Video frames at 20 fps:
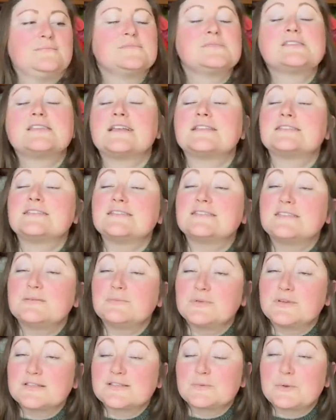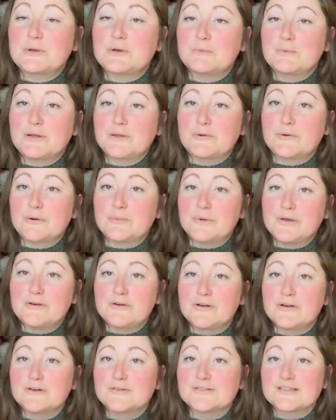That's the Sibling sweater by Laura
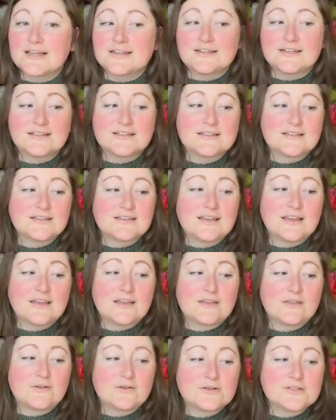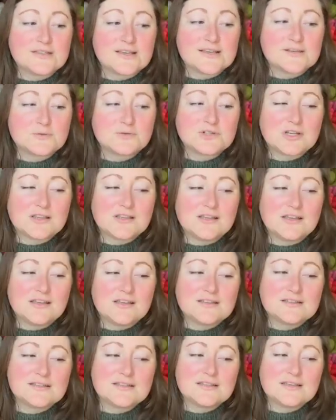Penrose. I knit the 3rd size, which I think
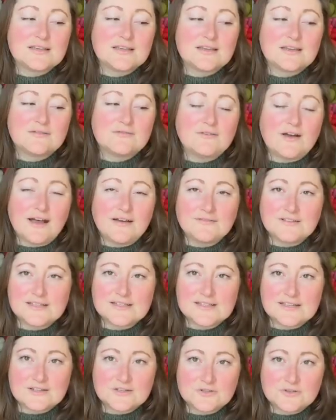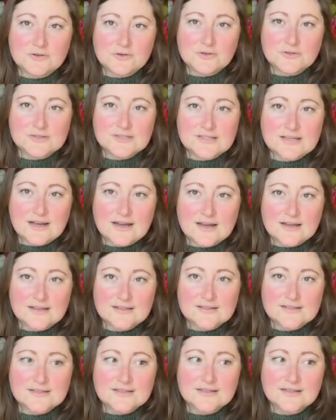is the 5 to 6-year-old
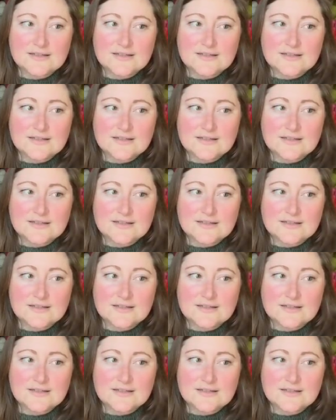size.